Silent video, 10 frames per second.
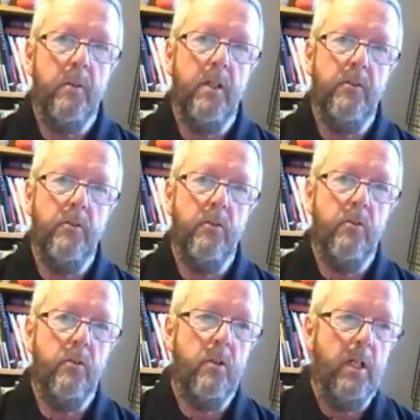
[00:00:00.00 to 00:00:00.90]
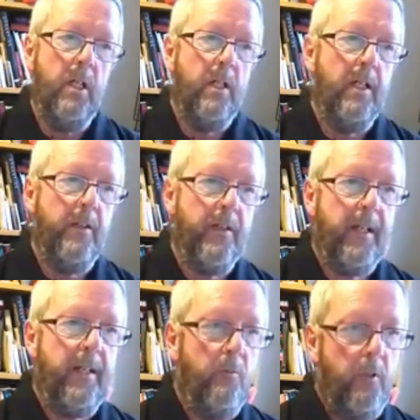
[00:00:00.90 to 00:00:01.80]
sure
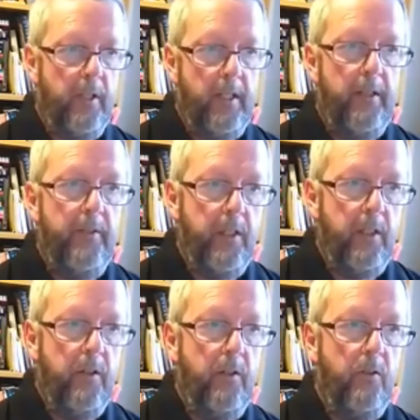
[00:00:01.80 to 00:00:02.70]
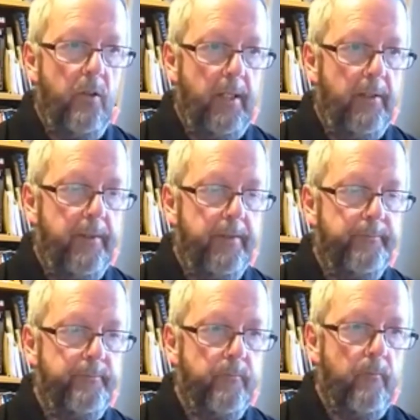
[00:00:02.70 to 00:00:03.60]
exactly what it is that you do need.
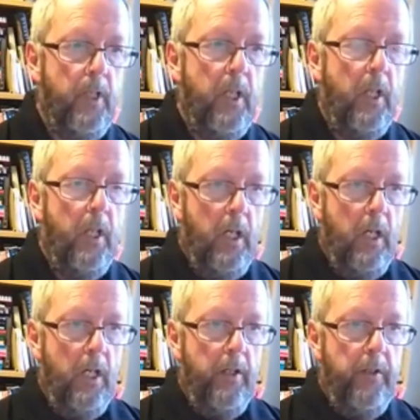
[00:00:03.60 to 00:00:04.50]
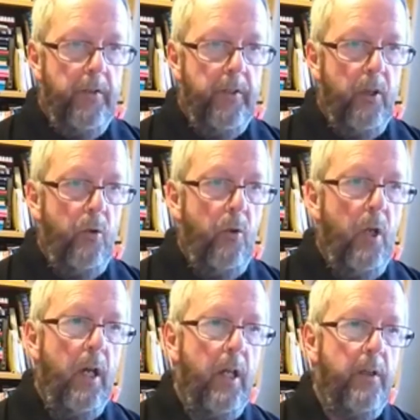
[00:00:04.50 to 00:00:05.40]
So
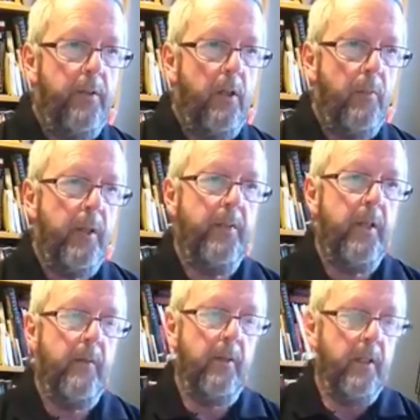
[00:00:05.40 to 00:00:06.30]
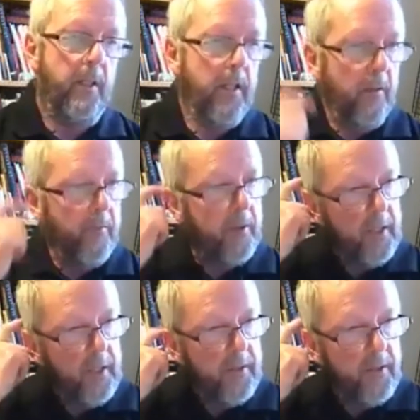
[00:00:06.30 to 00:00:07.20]
topics I'm going to cover
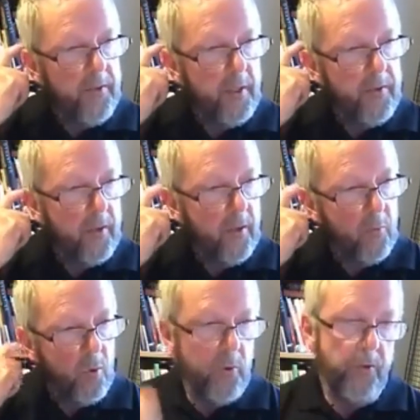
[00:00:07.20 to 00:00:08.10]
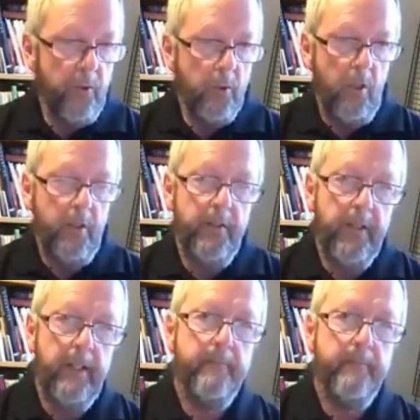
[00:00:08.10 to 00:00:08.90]
in this session are water quality,